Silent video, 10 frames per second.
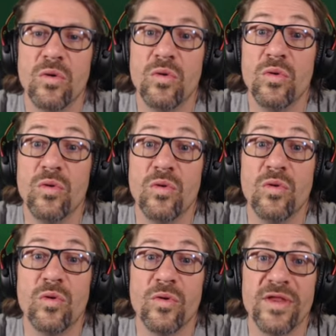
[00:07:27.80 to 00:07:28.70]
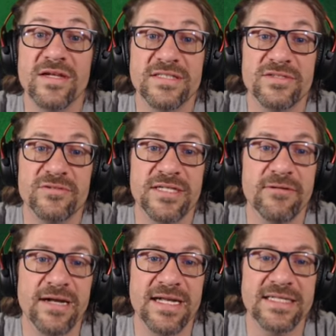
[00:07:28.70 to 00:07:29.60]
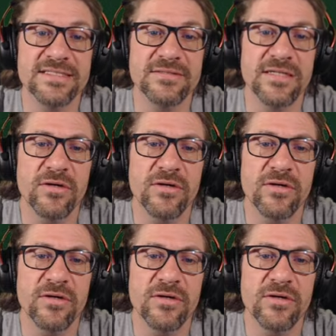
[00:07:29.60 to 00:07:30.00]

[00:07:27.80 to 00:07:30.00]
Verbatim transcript: Ooh, there's a tree right next to it.